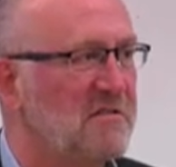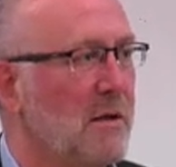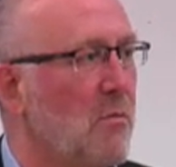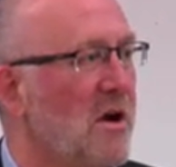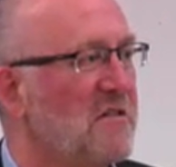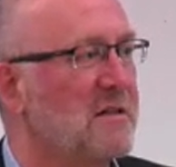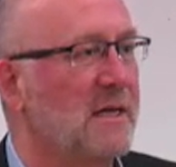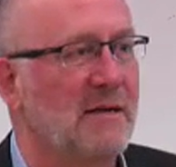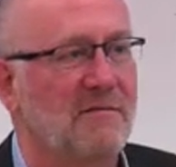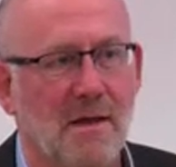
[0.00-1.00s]
They want us to
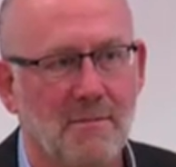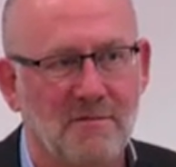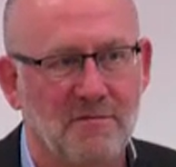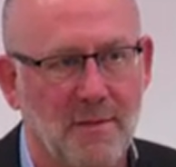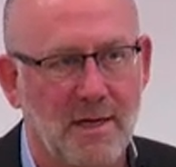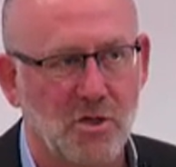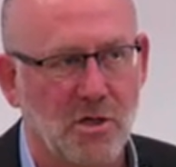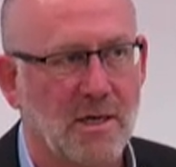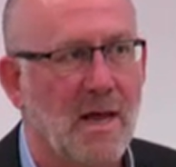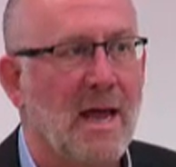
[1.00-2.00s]
give them
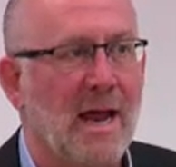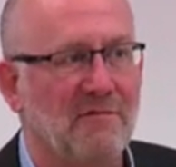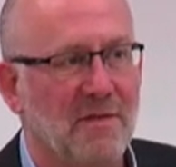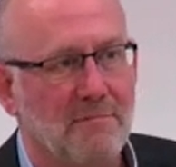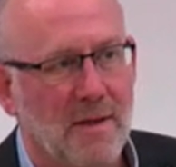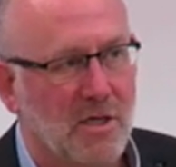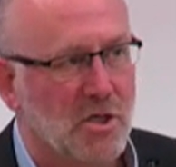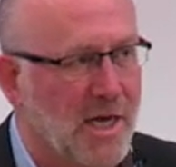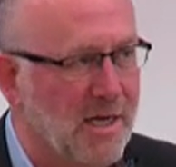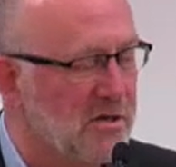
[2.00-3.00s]
information, have them make
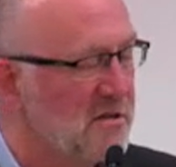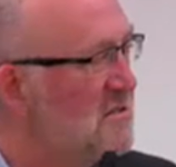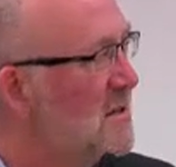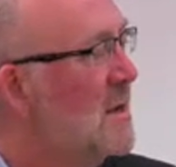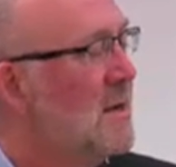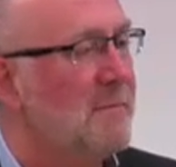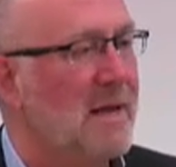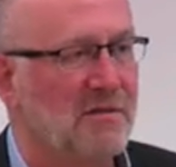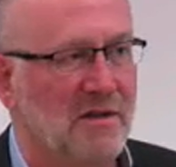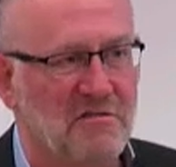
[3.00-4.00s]
changes,
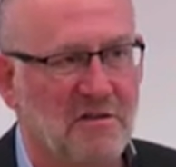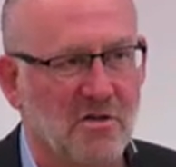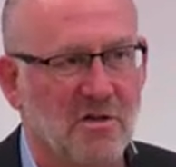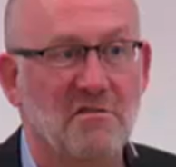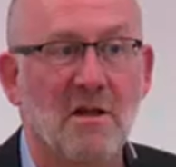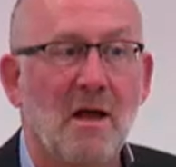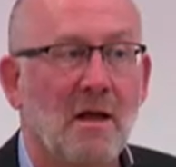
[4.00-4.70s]
make the decisions.